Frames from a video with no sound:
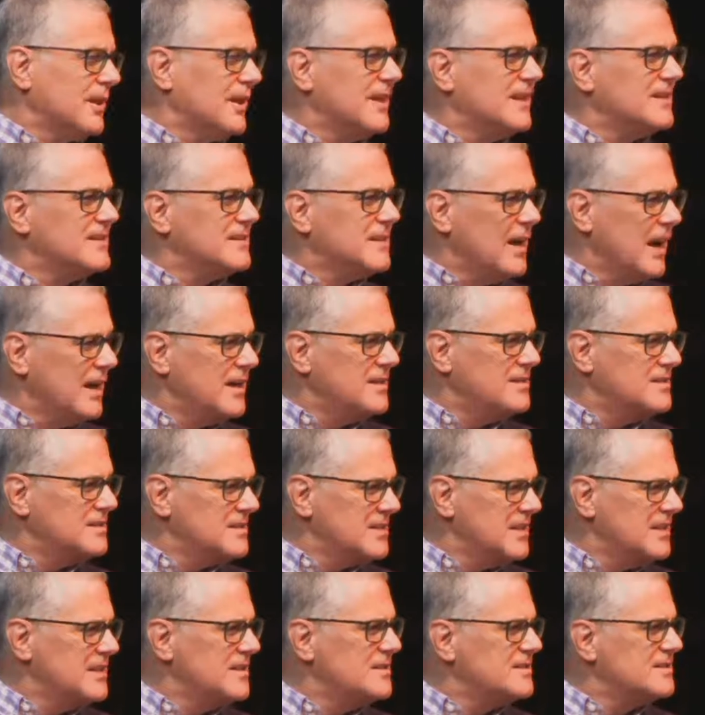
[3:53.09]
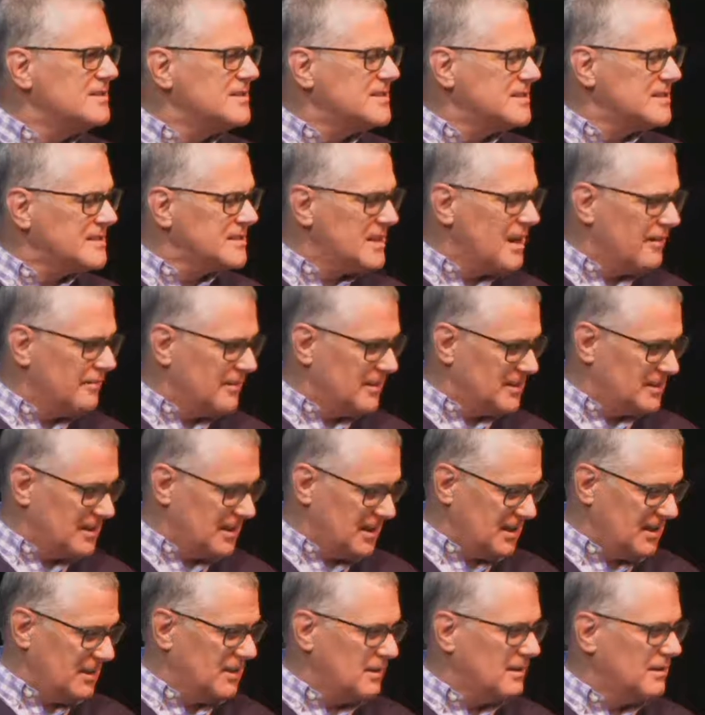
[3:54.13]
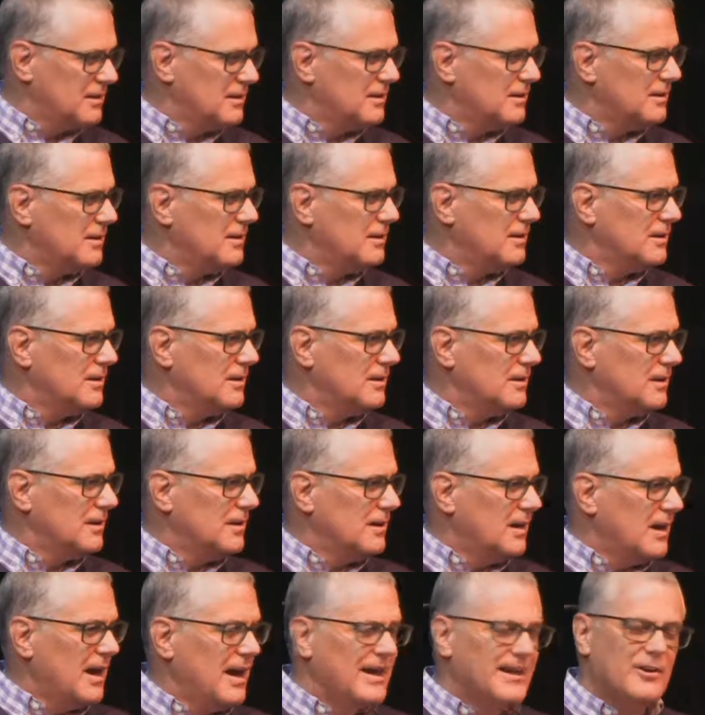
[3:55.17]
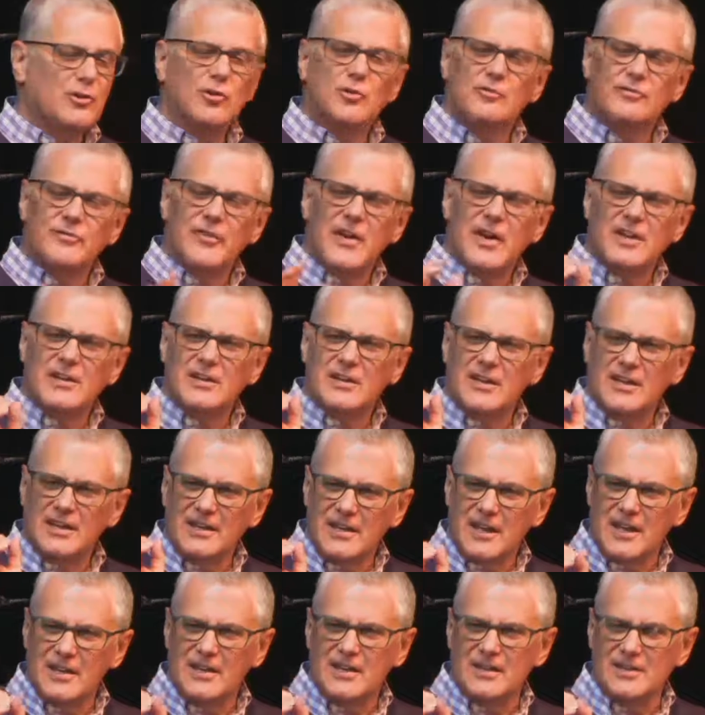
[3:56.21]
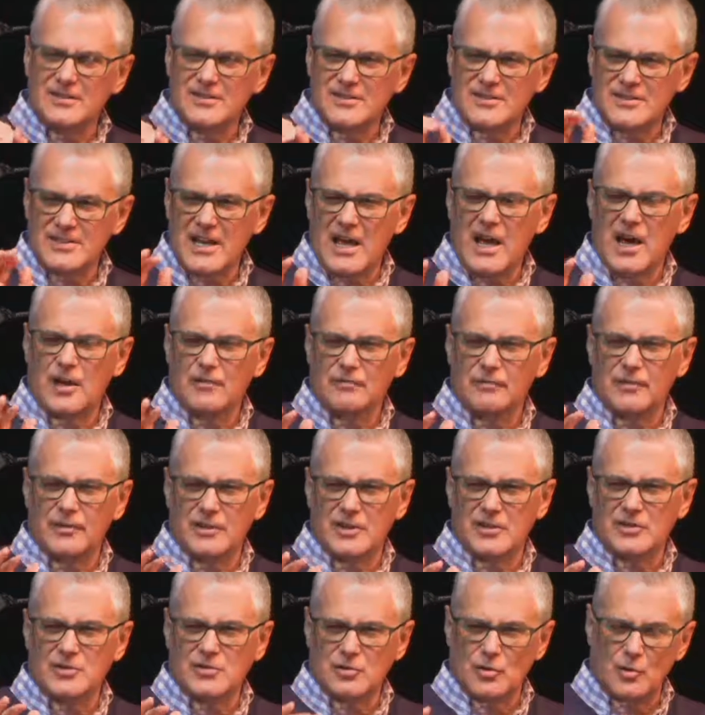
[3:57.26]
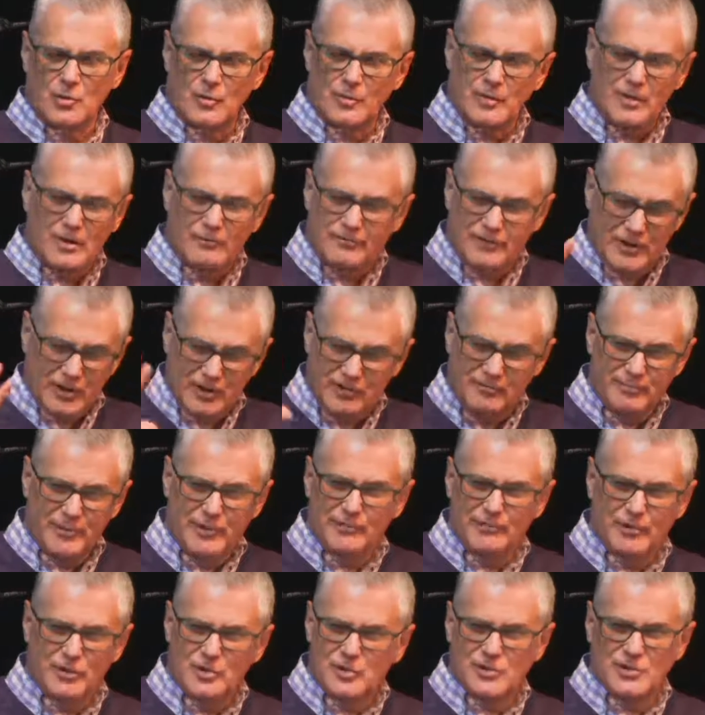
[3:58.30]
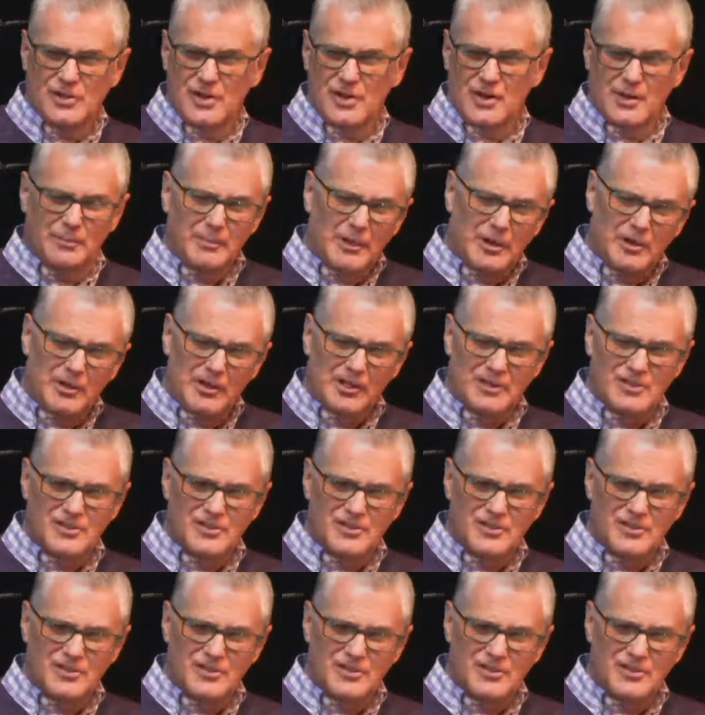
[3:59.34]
In 1970, I couldn't find a Canadian stat for this, so forgive me for using an American